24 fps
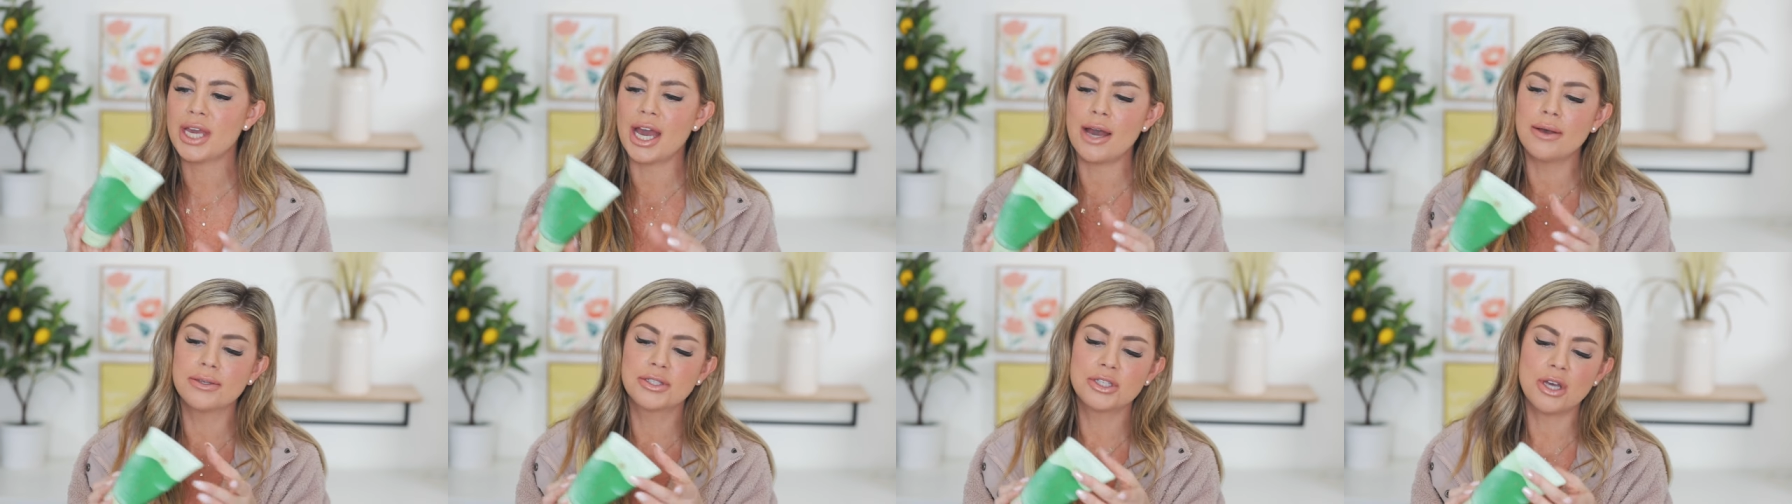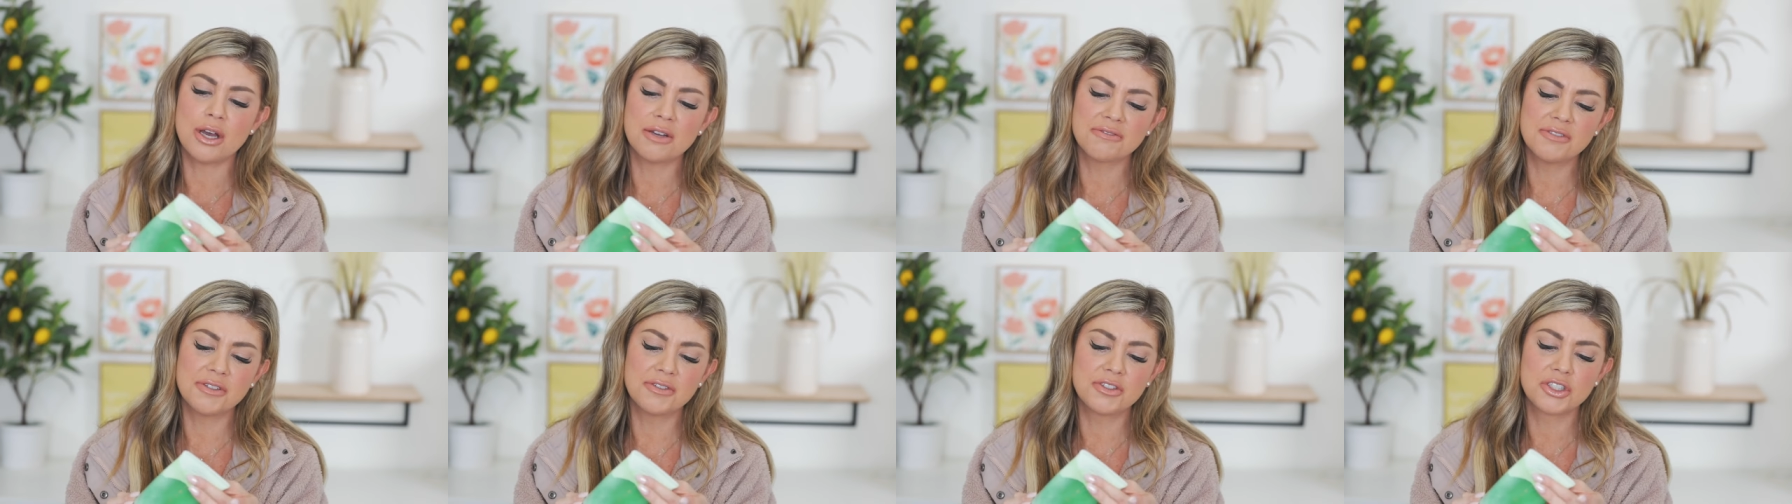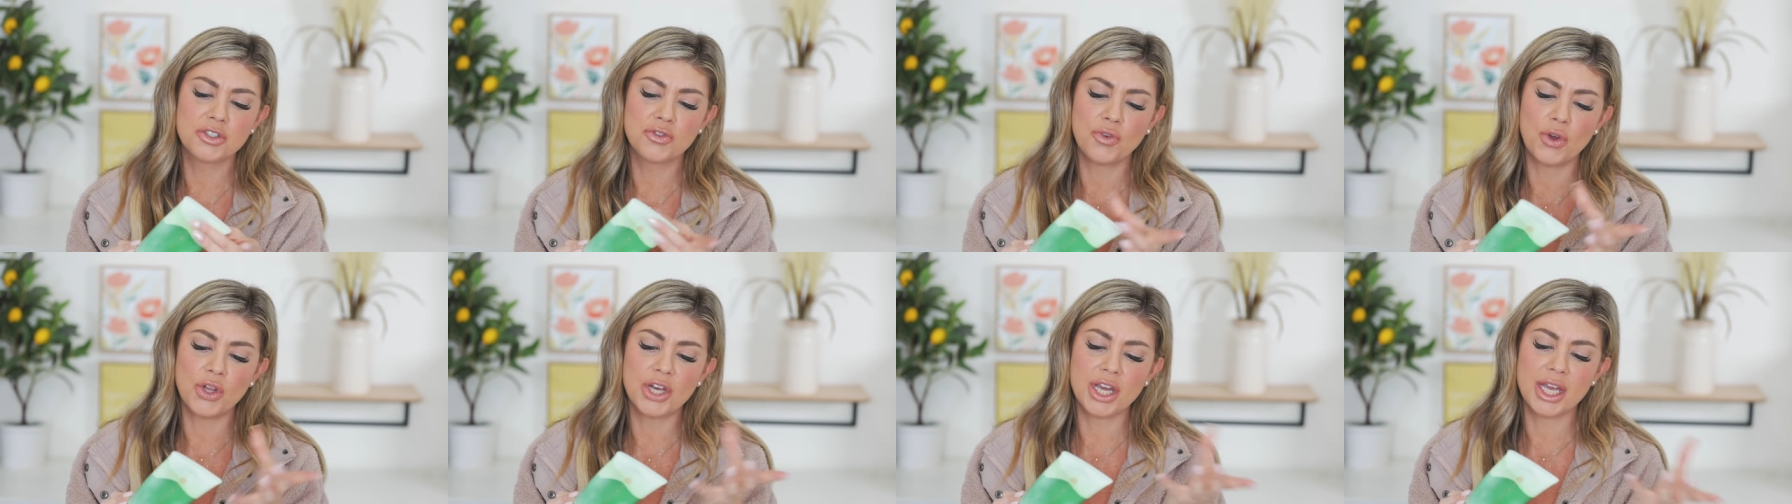Yeah, a soft
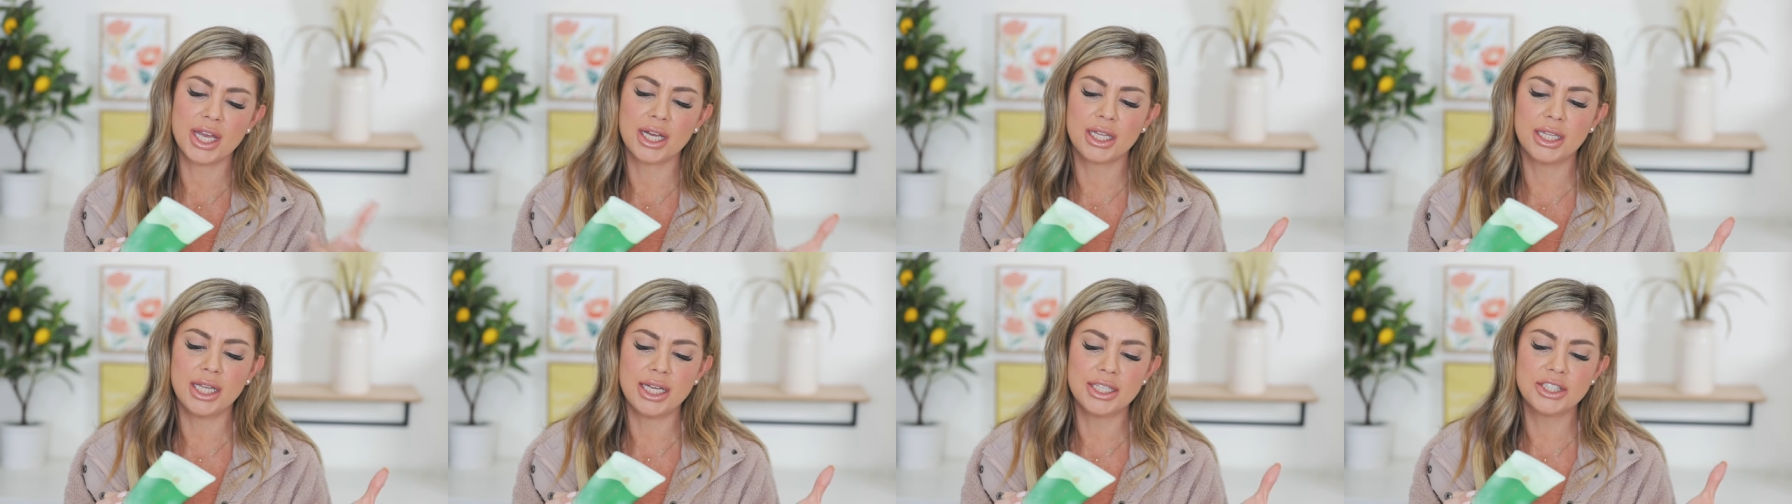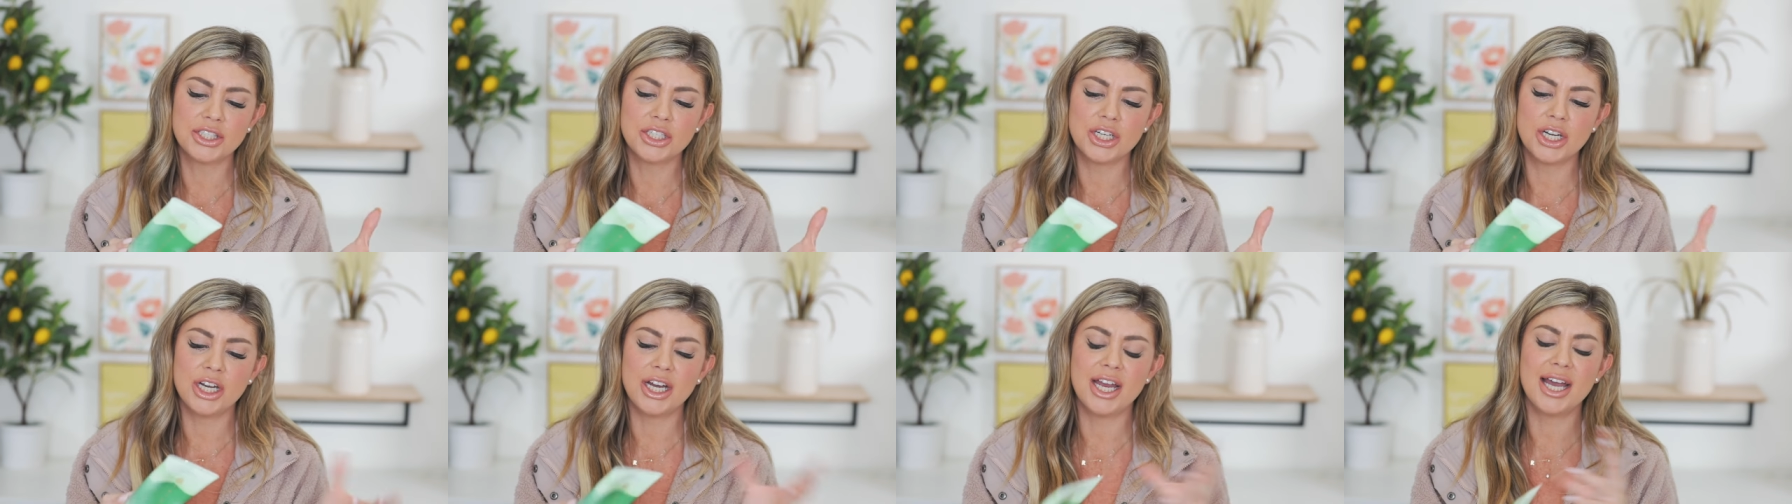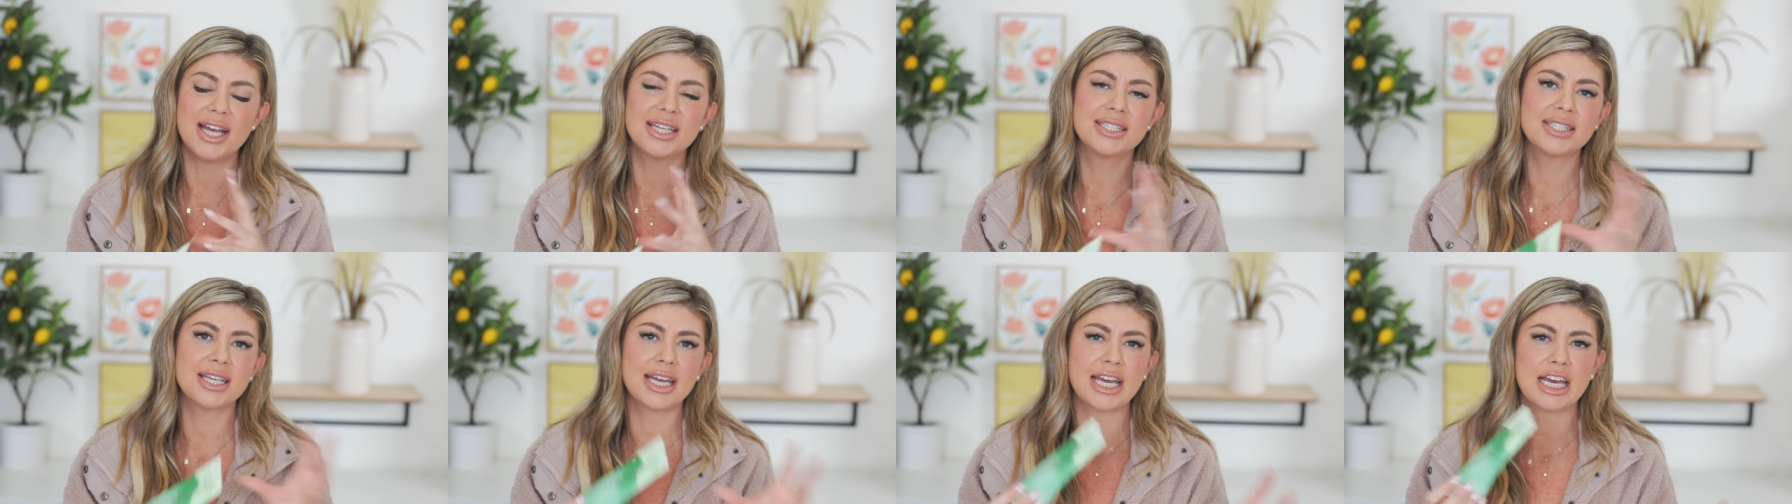exfoliating cleanser. It
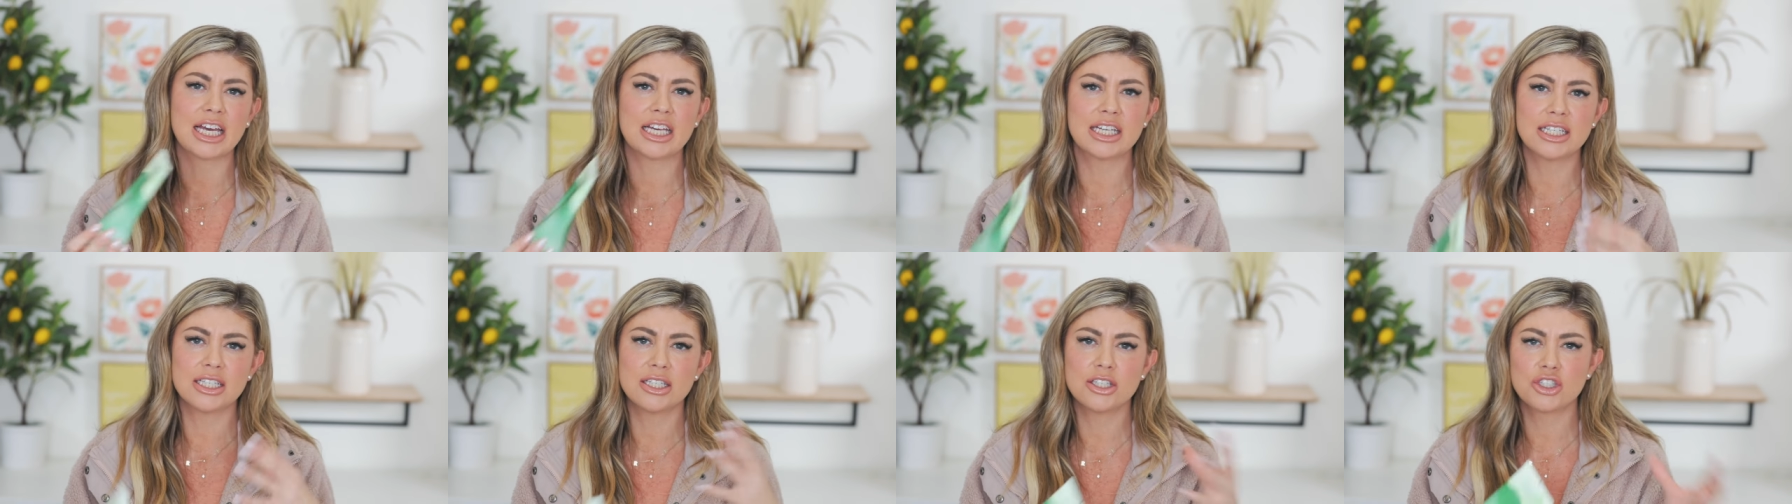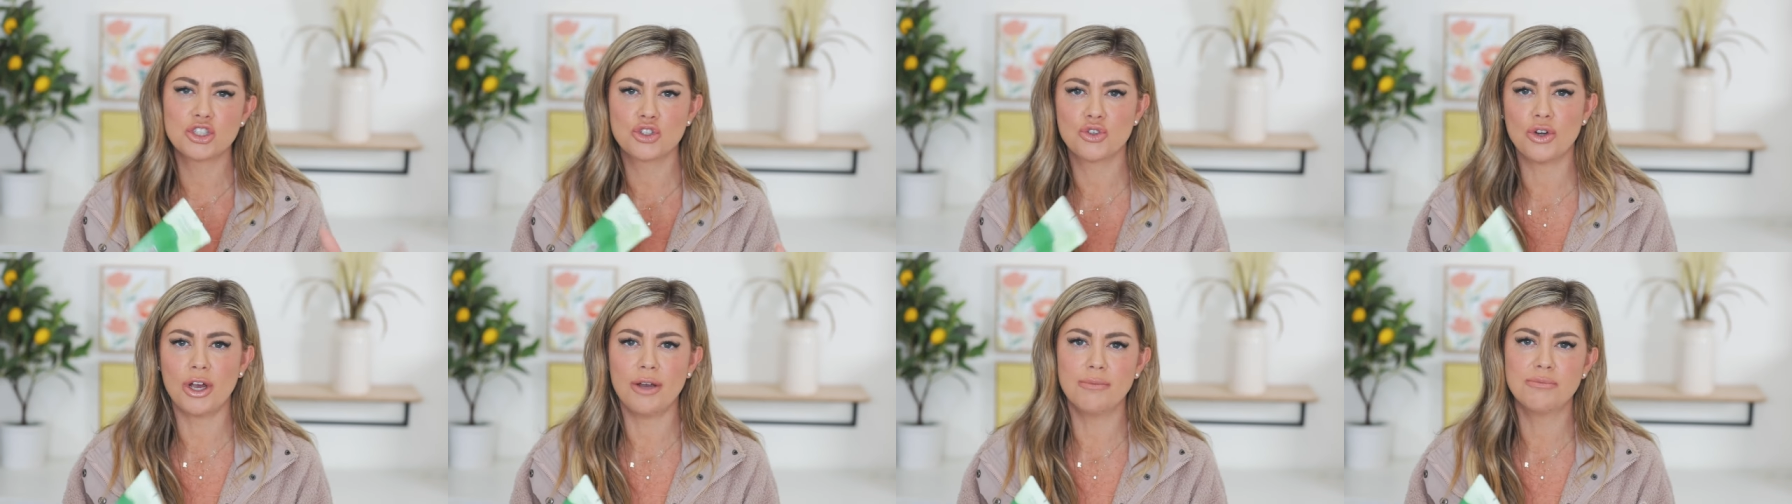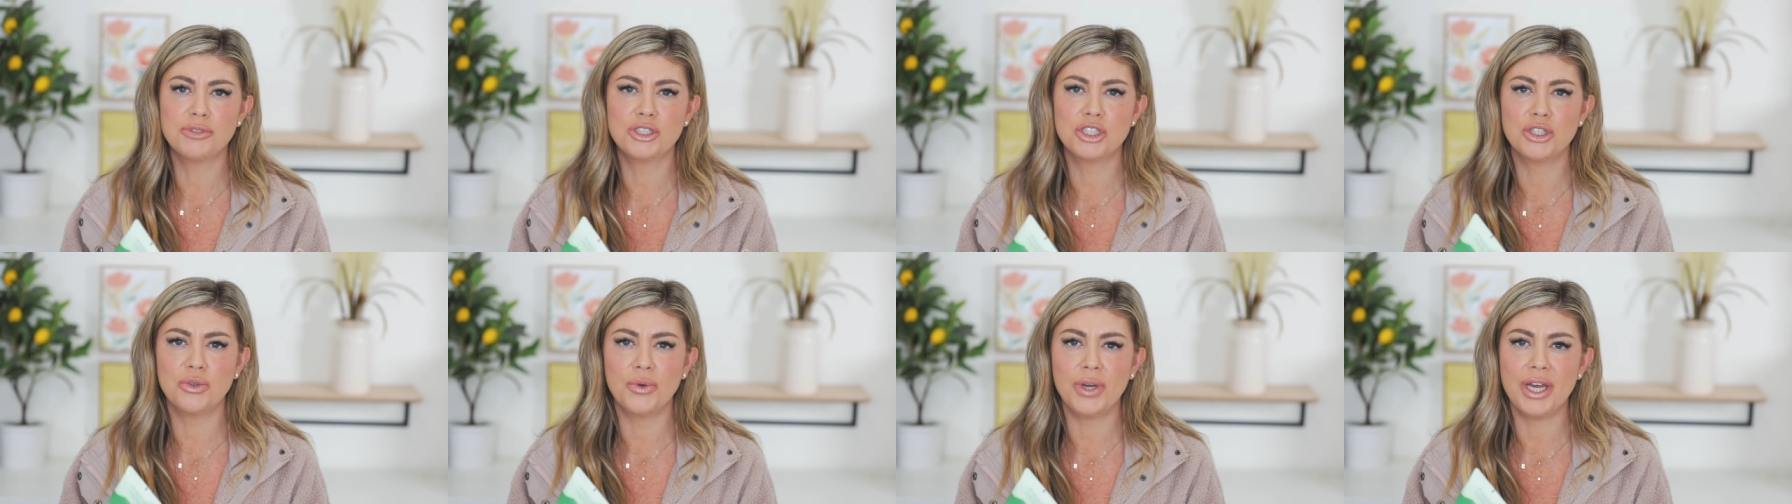has like a
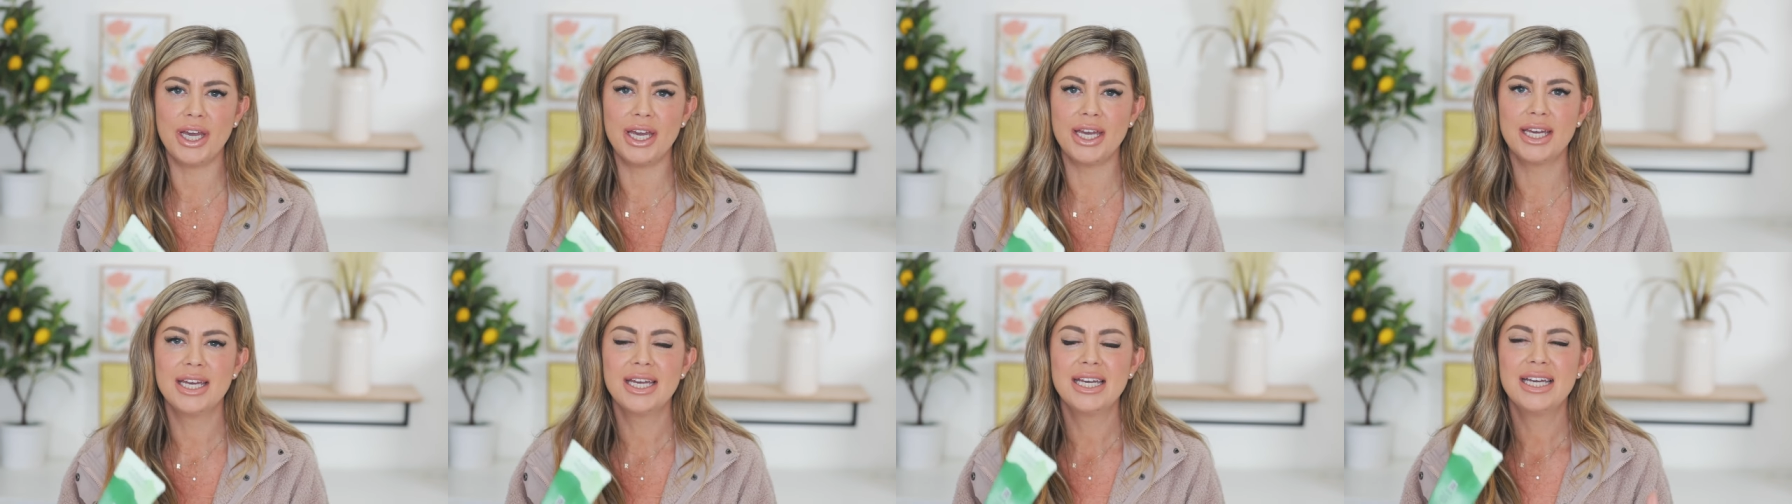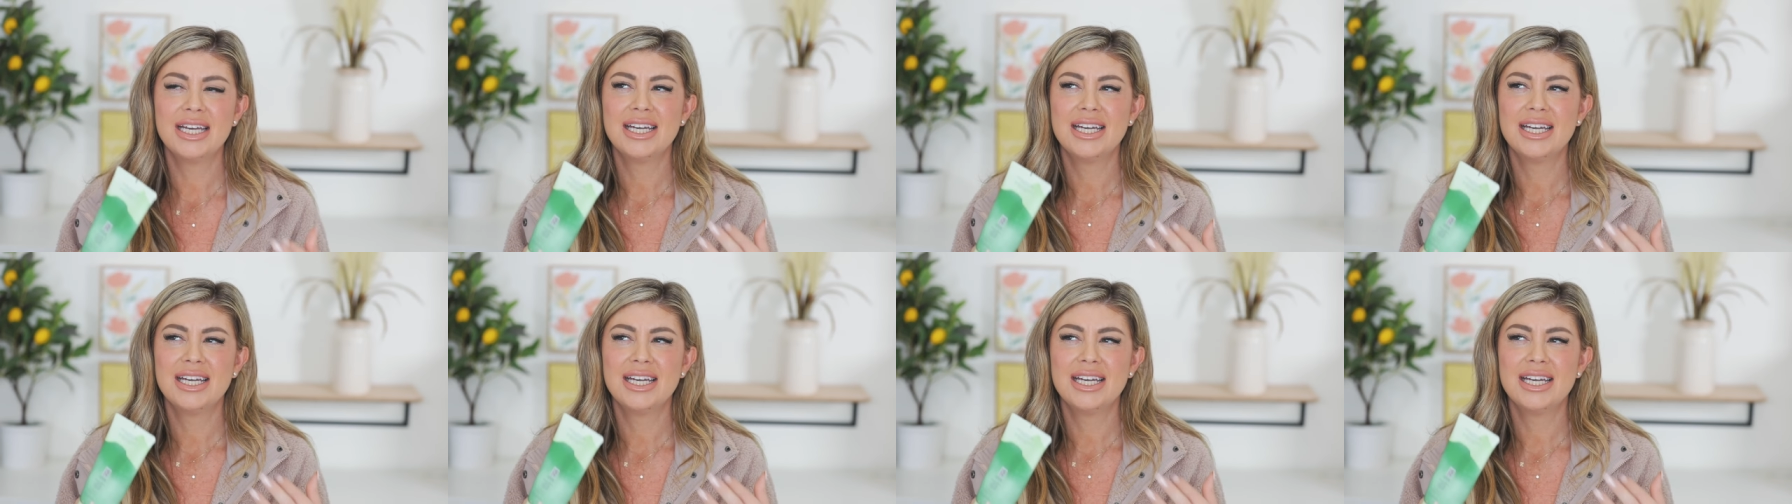scrub to it.